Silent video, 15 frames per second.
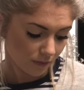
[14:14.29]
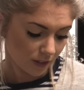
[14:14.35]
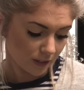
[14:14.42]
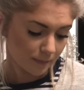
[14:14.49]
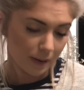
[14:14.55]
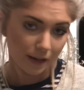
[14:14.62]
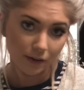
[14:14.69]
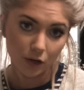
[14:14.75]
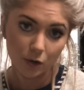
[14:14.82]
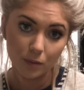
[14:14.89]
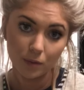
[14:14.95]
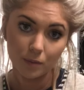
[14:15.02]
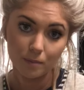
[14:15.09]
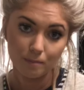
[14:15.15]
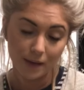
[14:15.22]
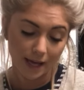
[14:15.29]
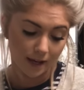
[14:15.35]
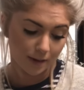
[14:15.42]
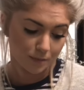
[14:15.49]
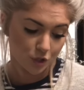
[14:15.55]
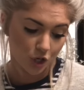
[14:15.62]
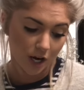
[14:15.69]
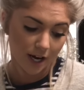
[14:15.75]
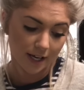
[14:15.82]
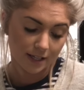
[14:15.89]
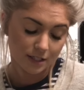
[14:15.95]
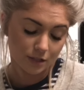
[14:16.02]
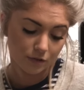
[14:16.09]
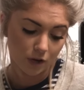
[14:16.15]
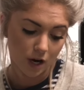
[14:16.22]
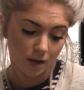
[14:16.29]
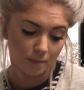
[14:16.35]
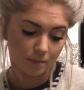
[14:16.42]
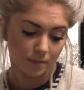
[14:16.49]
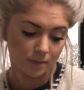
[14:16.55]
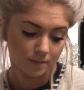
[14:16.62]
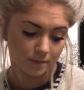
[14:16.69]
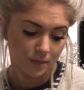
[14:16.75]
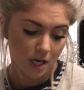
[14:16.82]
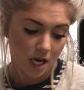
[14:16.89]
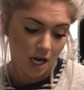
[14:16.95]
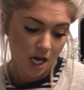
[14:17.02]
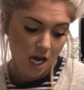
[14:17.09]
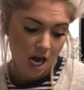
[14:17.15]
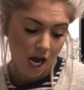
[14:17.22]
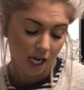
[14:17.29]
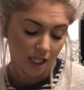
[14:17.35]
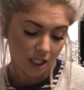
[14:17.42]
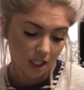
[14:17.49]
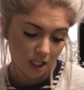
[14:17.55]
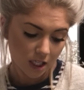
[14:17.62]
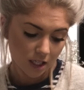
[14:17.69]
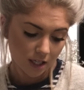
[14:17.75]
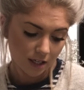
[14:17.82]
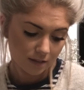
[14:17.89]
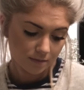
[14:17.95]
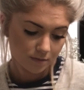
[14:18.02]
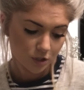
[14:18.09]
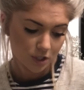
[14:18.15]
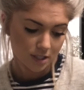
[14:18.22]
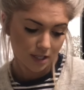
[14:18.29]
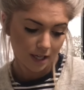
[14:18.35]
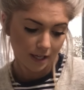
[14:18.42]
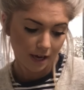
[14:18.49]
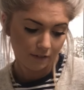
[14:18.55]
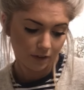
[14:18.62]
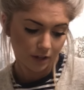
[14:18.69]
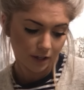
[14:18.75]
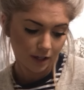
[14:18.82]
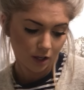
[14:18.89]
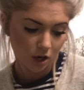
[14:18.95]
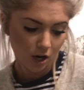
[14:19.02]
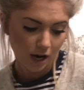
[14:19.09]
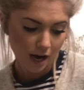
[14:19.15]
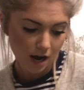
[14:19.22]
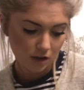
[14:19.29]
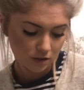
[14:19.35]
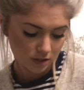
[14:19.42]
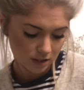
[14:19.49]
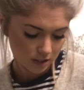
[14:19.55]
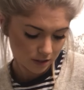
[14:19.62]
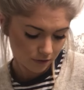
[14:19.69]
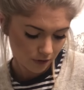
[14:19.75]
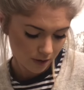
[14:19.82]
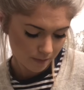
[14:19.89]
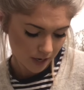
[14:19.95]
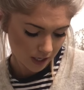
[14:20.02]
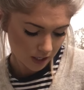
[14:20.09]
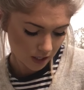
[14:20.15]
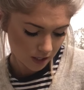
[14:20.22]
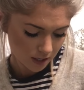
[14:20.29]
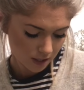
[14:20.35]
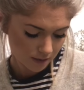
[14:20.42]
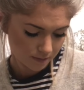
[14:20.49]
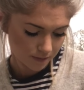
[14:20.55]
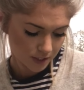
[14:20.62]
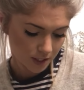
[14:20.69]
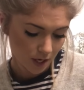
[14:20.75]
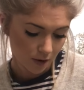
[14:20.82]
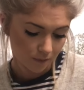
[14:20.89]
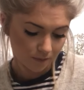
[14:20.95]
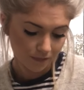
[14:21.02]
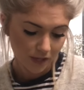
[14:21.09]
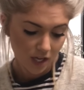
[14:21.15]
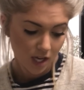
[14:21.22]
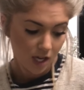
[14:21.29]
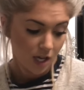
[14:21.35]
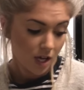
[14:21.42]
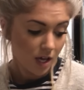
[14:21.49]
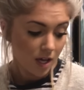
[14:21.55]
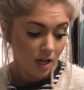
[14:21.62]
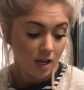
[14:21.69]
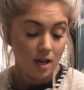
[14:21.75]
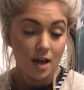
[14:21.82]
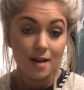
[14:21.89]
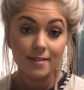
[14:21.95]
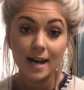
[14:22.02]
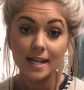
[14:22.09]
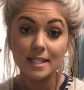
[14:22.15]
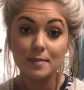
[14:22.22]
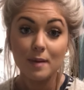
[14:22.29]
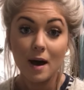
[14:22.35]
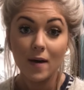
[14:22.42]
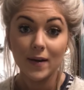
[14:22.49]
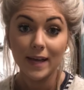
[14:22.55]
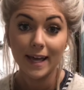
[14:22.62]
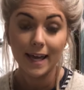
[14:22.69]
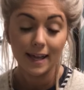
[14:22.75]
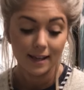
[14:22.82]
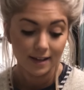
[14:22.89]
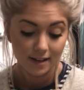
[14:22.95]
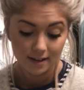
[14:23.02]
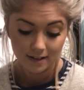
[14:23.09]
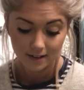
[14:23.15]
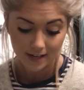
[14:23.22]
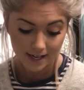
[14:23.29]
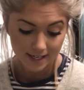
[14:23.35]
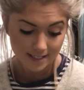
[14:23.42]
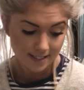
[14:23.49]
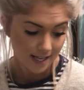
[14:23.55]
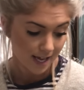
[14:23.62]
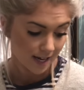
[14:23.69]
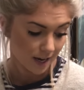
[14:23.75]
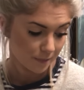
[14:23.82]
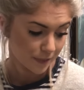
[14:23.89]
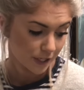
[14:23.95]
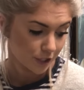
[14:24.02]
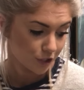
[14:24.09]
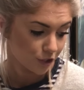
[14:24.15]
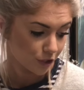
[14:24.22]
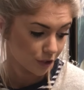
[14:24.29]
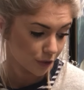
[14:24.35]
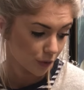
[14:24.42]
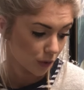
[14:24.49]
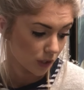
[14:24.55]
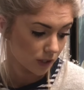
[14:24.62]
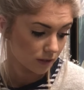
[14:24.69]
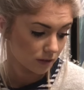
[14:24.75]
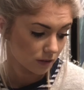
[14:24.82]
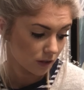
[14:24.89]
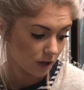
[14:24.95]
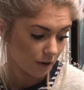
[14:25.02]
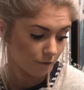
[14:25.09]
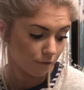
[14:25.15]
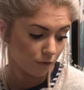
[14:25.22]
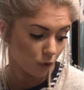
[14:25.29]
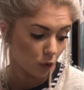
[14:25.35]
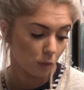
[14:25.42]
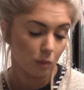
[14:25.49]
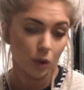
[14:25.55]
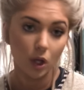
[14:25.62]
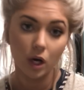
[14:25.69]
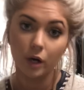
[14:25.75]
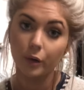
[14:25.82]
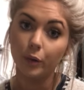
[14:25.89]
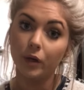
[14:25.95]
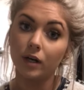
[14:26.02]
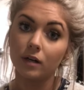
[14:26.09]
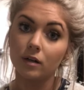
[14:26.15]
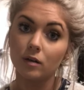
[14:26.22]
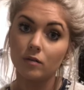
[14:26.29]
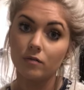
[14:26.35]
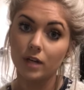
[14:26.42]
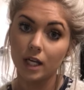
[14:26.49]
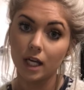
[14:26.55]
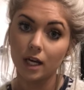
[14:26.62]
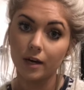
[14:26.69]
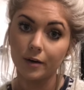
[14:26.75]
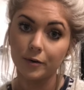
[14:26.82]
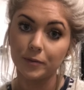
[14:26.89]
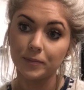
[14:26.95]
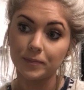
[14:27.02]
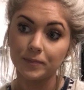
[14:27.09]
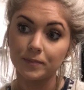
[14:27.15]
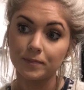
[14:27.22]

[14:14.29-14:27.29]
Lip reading: and my little makeup tray is from IKEA, just like everything in our house is from IKEA. So that's about it. Like I said, I'm gonna do a full-blown video